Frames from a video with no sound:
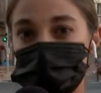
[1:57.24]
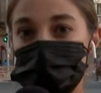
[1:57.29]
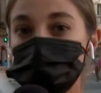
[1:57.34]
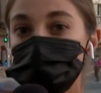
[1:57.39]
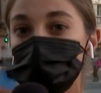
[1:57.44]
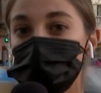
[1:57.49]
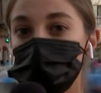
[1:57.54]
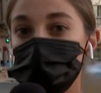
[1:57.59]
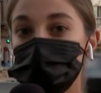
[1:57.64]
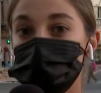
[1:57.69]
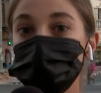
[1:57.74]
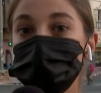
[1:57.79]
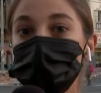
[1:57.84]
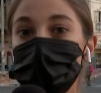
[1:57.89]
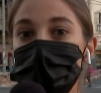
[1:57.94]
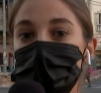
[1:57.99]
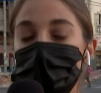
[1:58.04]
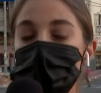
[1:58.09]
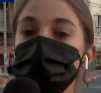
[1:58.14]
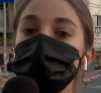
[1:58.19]
neighborhood,
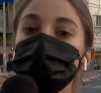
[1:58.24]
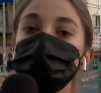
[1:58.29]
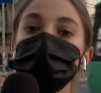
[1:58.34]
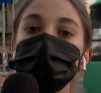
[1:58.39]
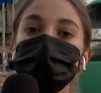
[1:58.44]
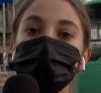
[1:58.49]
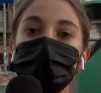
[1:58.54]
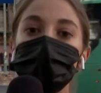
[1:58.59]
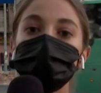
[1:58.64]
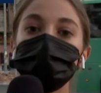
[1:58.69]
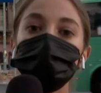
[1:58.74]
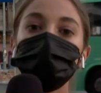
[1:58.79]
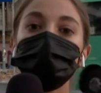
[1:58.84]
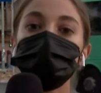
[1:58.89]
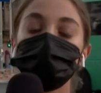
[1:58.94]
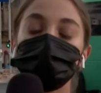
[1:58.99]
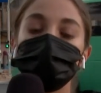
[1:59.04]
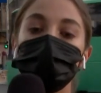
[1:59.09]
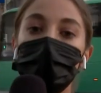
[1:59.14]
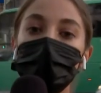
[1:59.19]
every couple
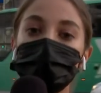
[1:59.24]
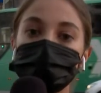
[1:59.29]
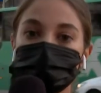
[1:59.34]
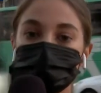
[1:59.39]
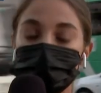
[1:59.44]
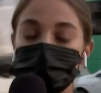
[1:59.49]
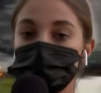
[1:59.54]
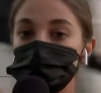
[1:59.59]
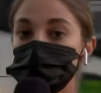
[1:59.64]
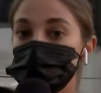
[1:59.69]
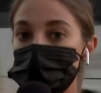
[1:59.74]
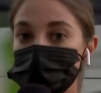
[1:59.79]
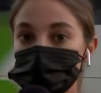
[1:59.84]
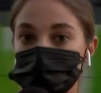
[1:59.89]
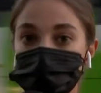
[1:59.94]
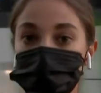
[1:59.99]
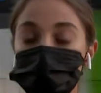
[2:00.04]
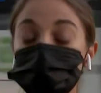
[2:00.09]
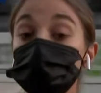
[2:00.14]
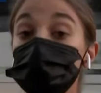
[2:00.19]
of blocks that you get
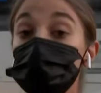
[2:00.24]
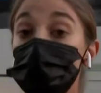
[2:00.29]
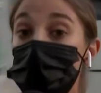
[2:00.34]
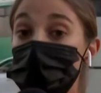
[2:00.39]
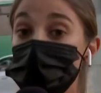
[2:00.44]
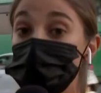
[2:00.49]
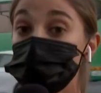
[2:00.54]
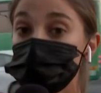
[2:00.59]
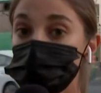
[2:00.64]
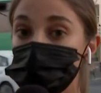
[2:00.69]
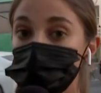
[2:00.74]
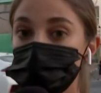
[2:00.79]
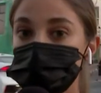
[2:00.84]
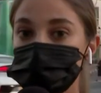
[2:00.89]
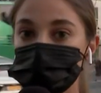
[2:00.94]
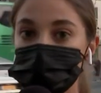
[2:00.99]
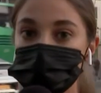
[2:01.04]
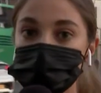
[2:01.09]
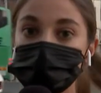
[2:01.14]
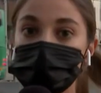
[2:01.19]
to has quite a few
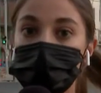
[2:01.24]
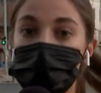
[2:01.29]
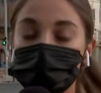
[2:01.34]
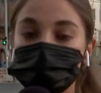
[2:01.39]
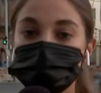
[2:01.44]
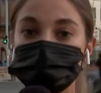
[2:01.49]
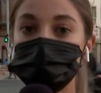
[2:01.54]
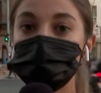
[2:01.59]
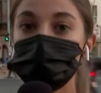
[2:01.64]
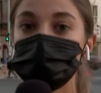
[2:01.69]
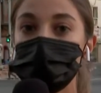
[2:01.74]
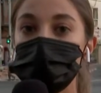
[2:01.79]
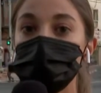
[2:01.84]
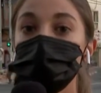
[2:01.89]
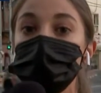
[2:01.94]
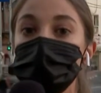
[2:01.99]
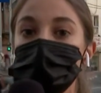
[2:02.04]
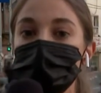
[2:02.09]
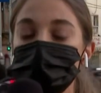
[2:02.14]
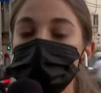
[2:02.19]
synagogues. Some of them
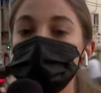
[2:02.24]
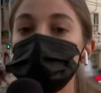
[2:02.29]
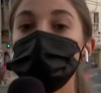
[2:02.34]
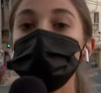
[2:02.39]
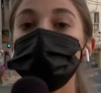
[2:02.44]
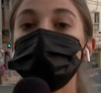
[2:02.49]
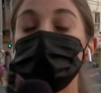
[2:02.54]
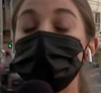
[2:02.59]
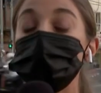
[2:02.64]
even look